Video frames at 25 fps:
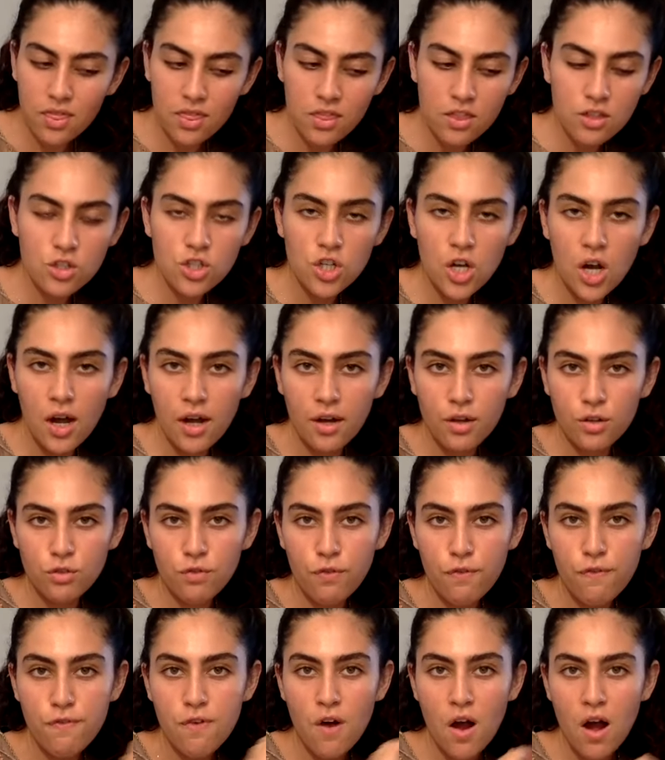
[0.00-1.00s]
the
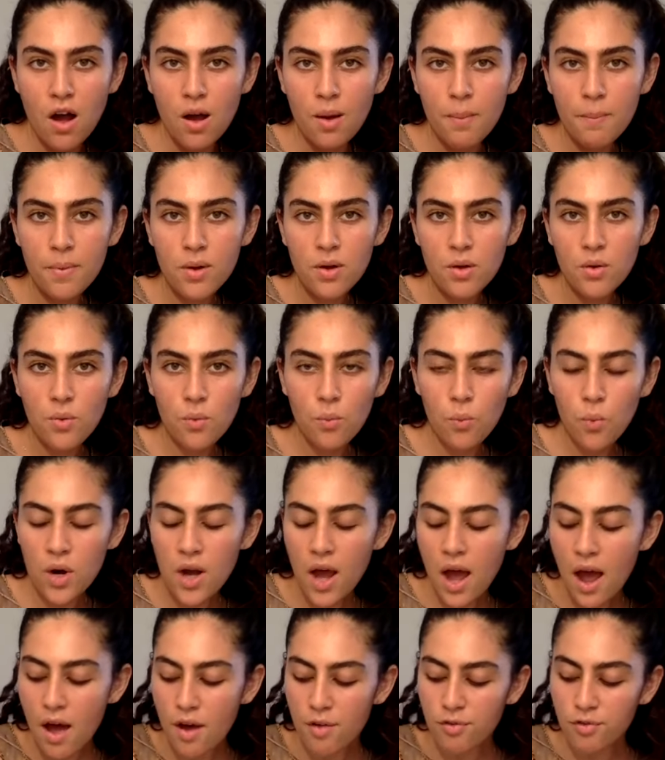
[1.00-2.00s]
child from
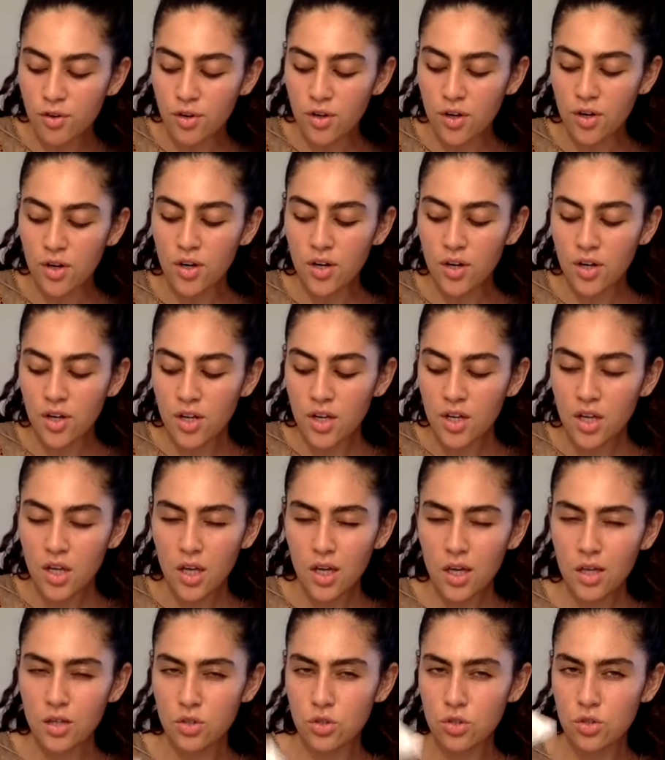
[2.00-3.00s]
whatever
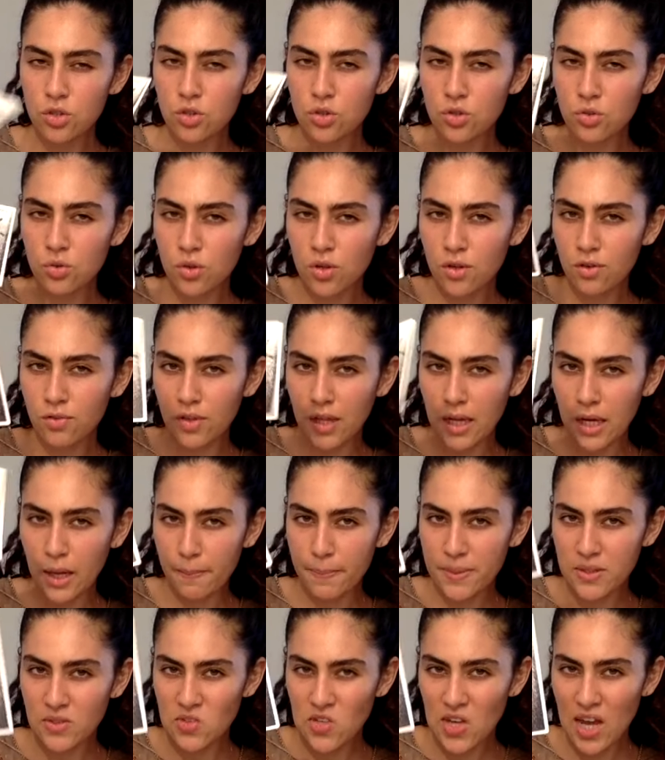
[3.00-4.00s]
is sort of like a
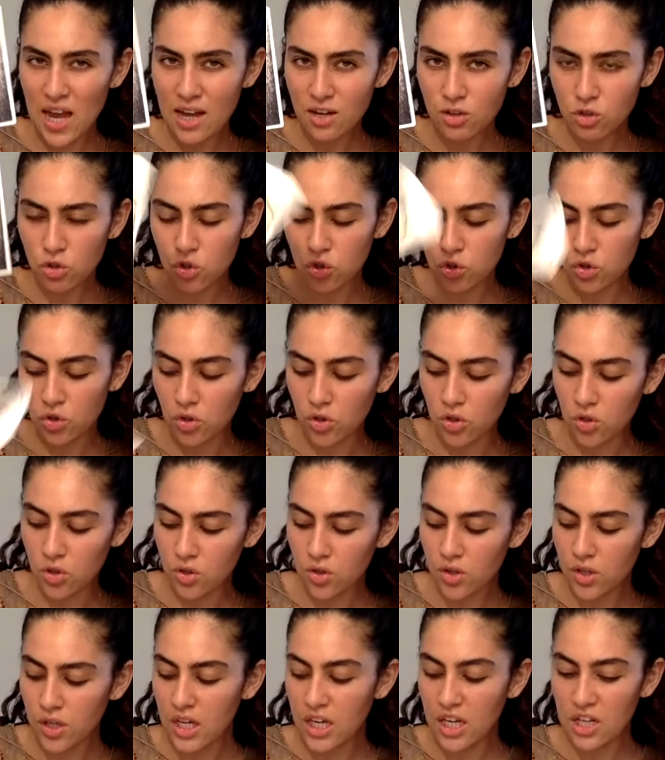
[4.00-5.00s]

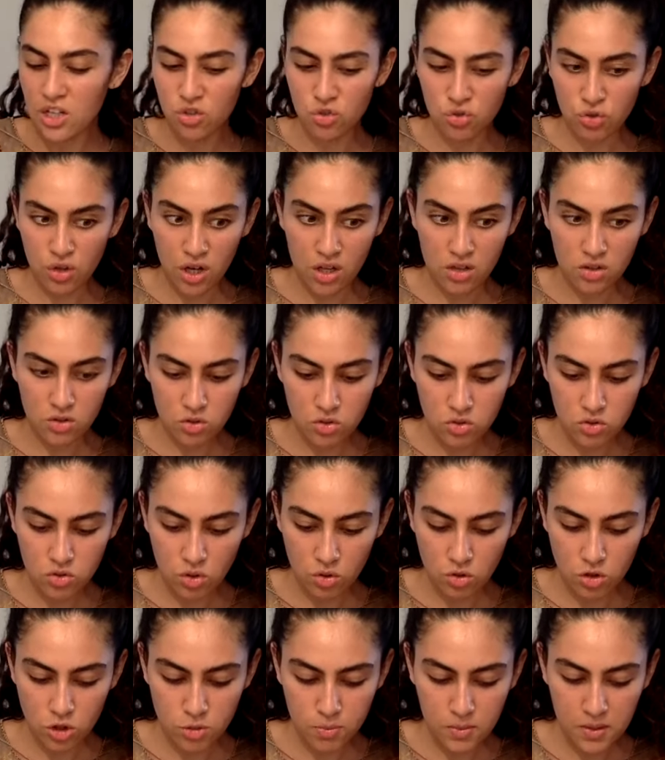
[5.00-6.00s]
potential hindrance,
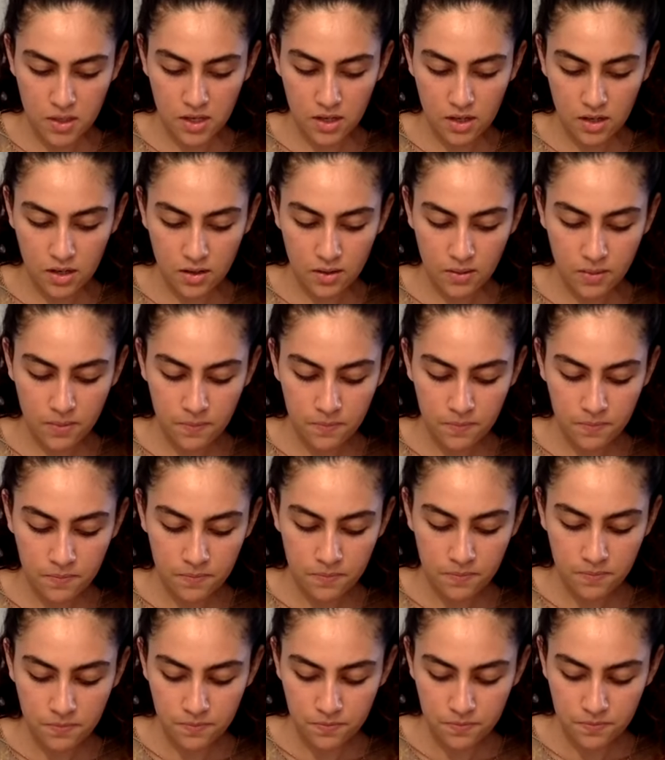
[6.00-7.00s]
so to speak.
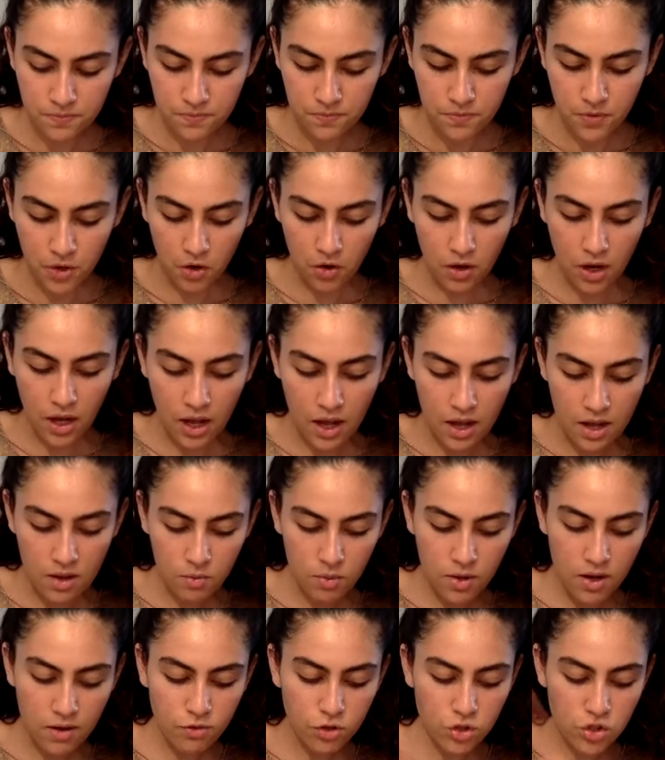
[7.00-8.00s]
Okay?
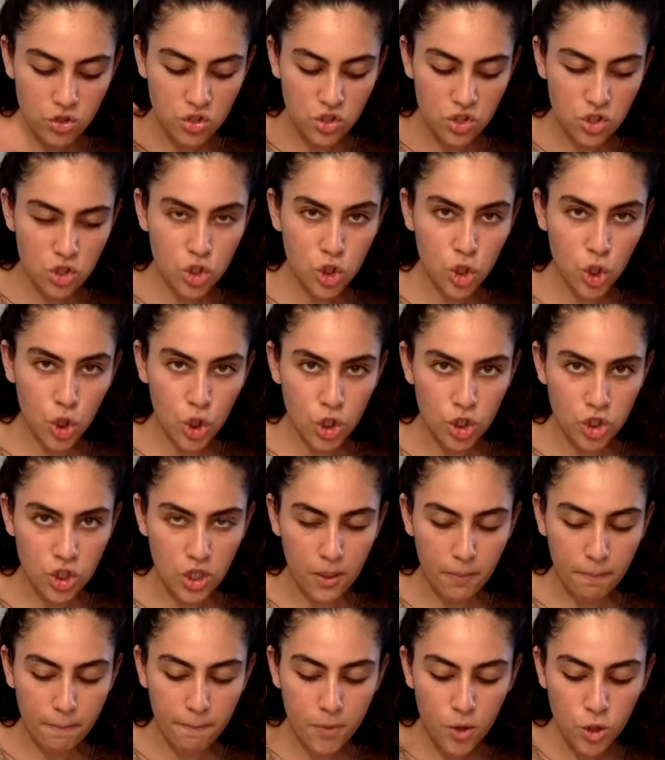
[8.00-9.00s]
Whatever is
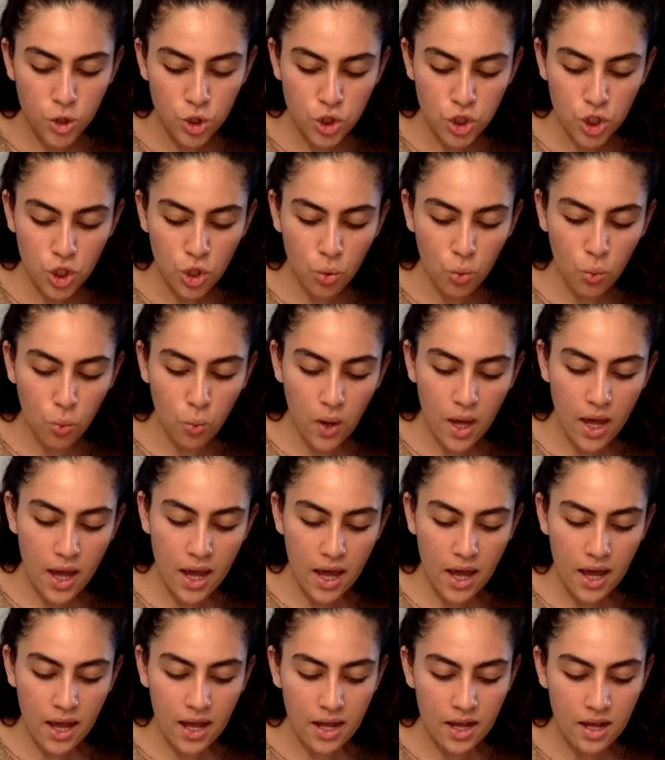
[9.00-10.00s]
discouraging. Pushing
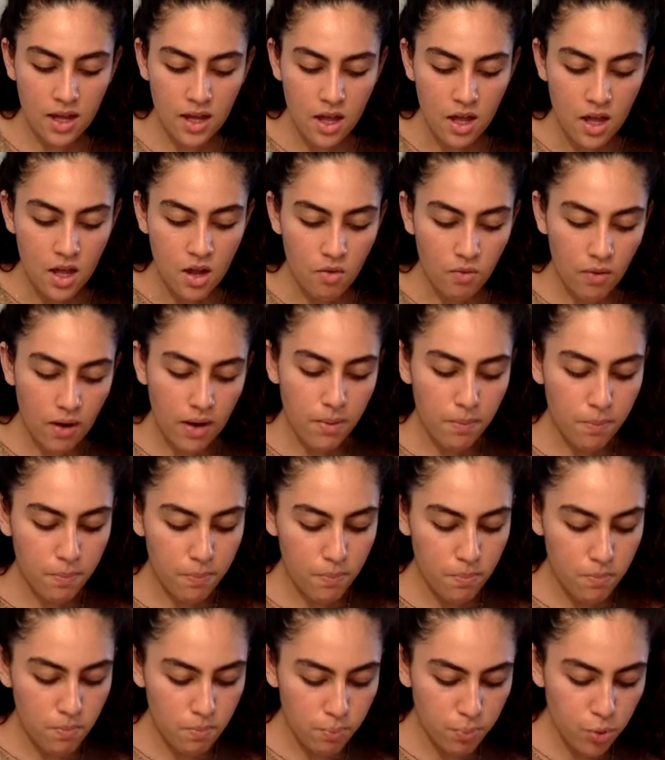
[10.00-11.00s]
away, right?
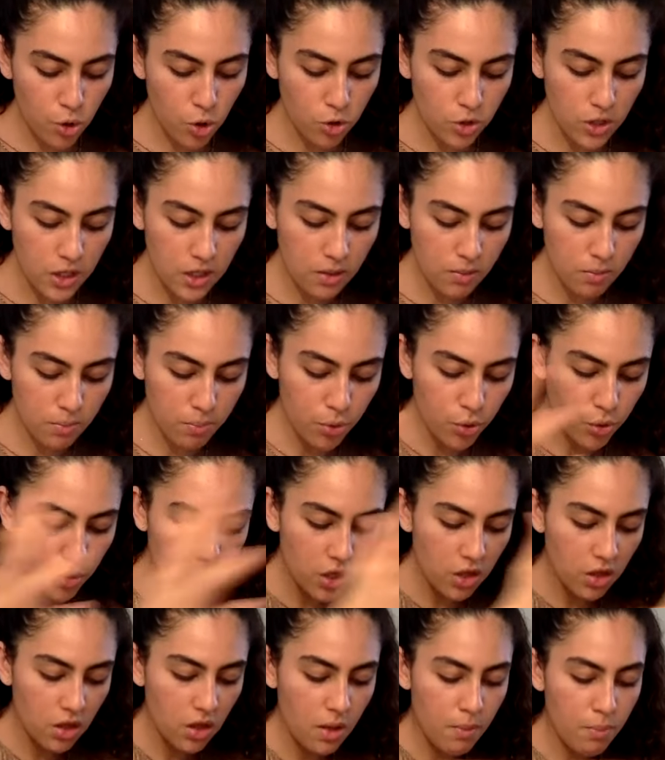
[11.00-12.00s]
Pulling,
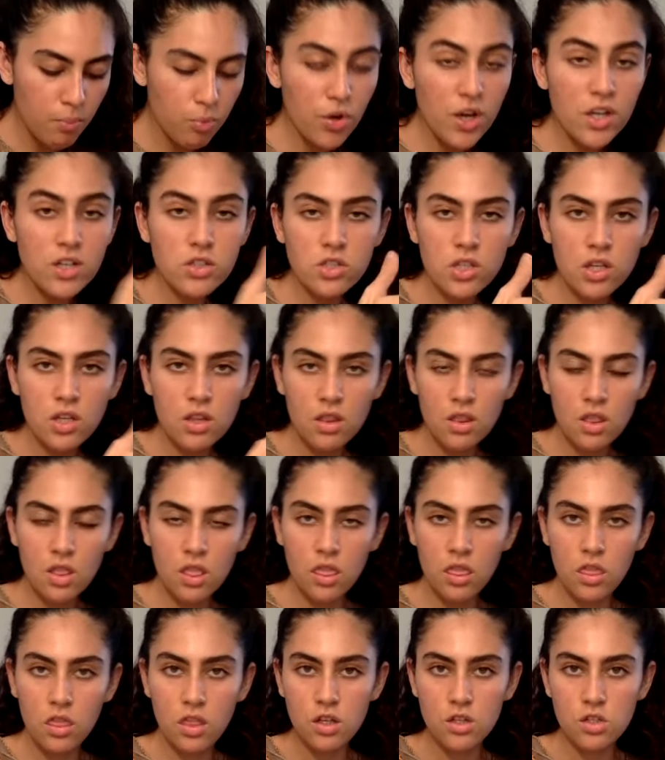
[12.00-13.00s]
embracing
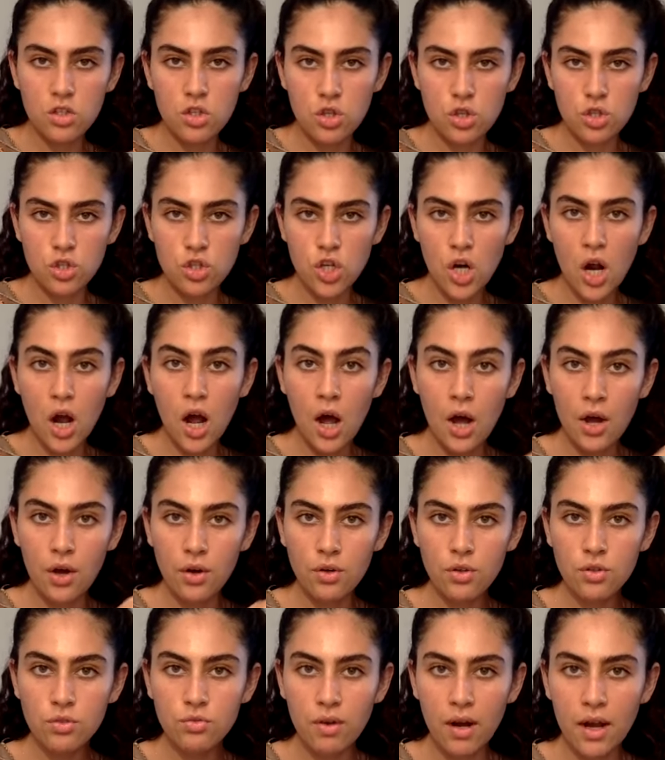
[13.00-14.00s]
the
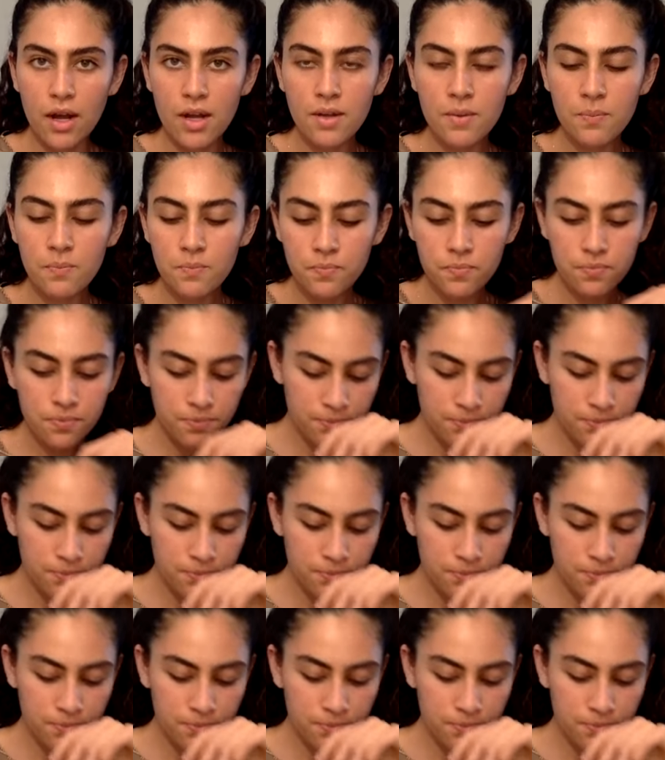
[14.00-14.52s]
child, right?